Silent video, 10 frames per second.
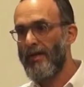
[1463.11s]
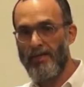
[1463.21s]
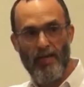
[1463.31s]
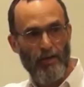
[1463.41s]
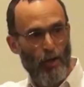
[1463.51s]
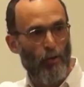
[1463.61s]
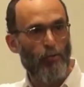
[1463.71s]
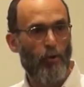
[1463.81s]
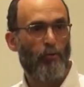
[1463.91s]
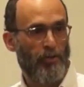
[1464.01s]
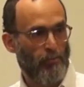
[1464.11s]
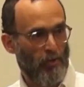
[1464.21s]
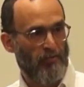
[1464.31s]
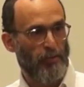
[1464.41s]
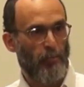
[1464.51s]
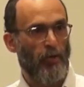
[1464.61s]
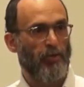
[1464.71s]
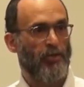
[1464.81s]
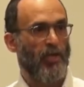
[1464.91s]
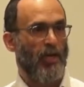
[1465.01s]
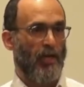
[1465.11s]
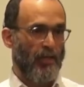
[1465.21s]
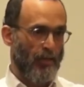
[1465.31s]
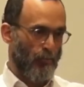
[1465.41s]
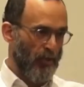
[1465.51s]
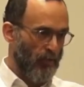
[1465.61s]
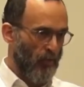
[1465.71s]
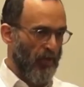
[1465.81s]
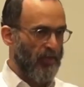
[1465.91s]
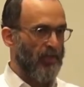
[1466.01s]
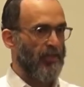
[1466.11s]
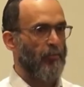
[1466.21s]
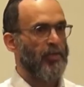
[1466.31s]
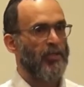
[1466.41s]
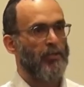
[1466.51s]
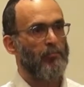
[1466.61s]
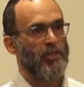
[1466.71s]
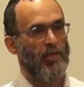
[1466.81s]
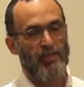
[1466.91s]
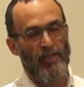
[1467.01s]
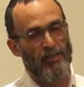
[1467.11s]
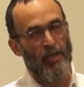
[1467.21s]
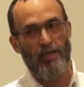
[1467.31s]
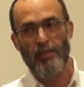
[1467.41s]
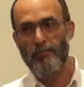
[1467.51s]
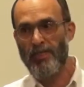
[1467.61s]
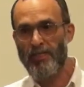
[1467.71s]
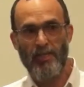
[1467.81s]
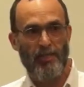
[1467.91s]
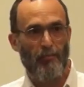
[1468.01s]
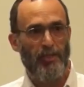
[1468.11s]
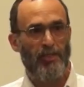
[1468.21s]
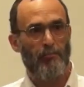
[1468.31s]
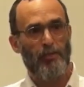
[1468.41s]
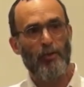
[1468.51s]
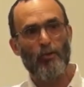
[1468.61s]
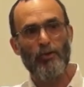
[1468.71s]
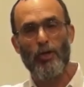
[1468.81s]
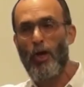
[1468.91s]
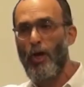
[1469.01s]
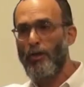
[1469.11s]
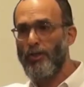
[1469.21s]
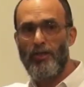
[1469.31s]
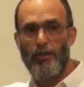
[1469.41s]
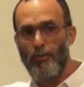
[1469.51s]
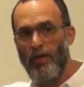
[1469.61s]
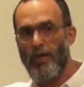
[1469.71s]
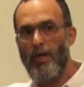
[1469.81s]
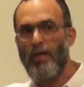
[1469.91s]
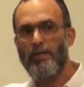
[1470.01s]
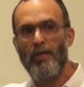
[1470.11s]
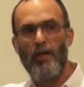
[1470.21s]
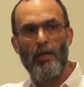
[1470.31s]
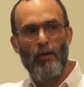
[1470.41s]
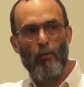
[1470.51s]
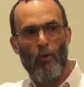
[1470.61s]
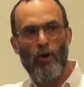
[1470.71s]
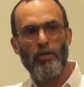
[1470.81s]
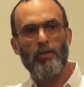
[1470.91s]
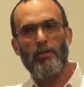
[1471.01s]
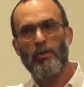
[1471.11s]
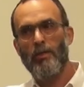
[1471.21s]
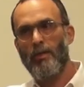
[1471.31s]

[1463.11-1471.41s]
Netanyahu wrote in one of his books that the reason why anti-Semitism is anti-Zionism is anti-Semitism is because, just like you cannot want